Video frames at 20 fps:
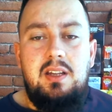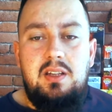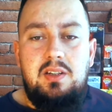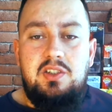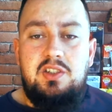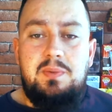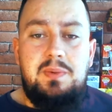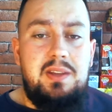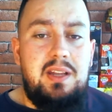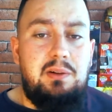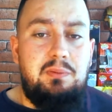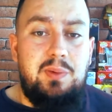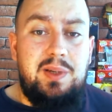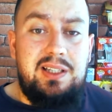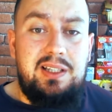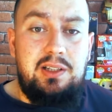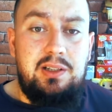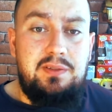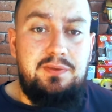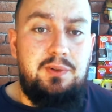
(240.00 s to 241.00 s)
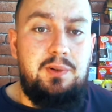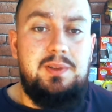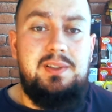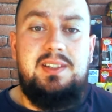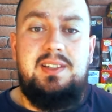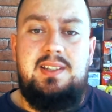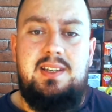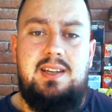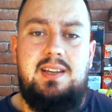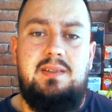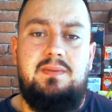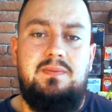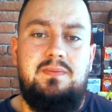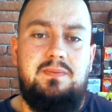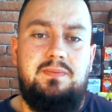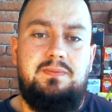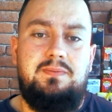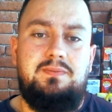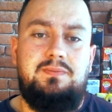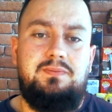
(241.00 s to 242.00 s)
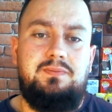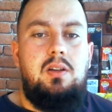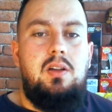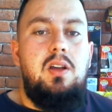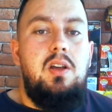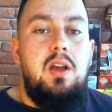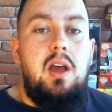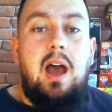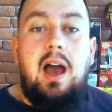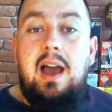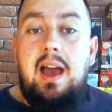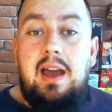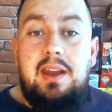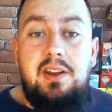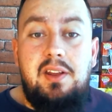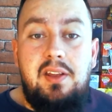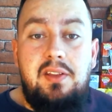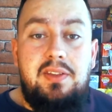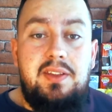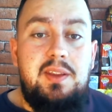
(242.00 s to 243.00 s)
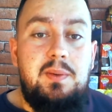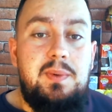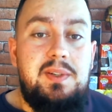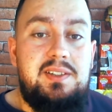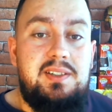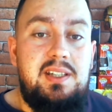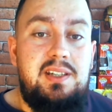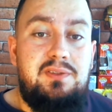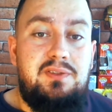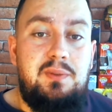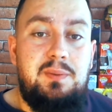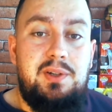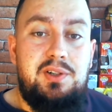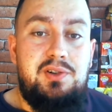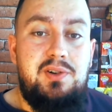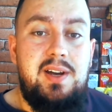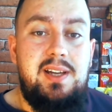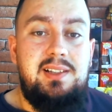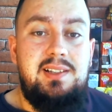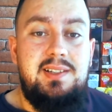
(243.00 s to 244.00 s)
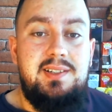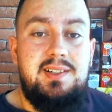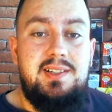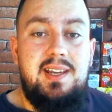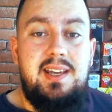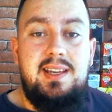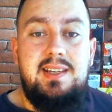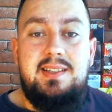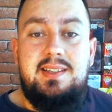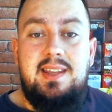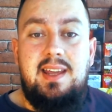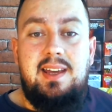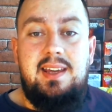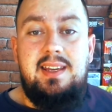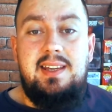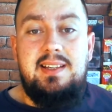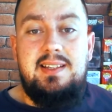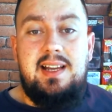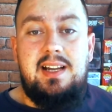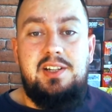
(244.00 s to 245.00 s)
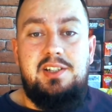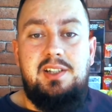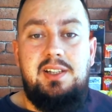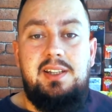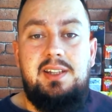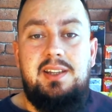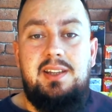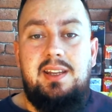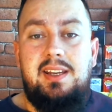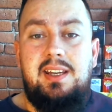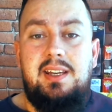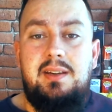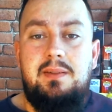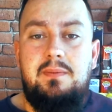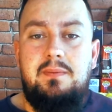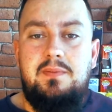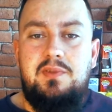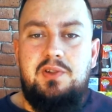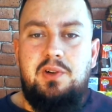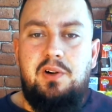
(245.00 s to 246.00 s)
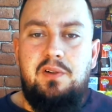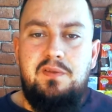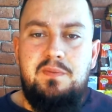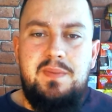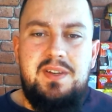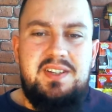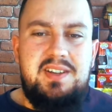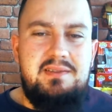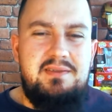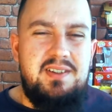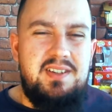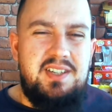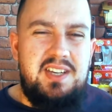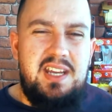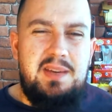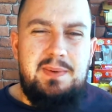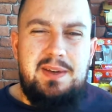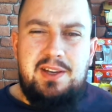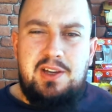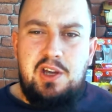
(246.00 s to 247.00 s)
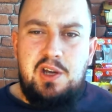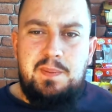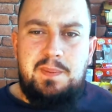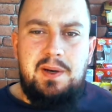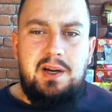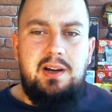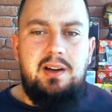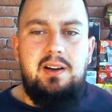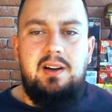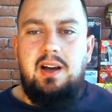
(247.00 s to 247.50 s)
Something that I'm really looking forward to seeing. Another thing that we see from the trailers is that he is actually the sort of mysterious DB Cooper.